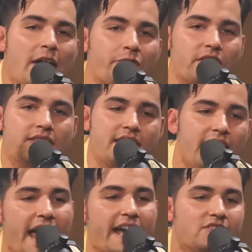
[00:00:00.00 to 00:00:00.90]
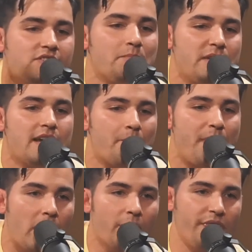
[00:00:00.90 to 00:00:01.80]
everything has to be
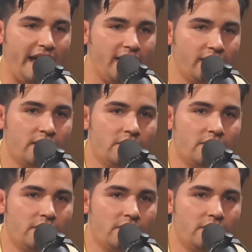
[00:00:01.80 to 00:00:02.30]
about that.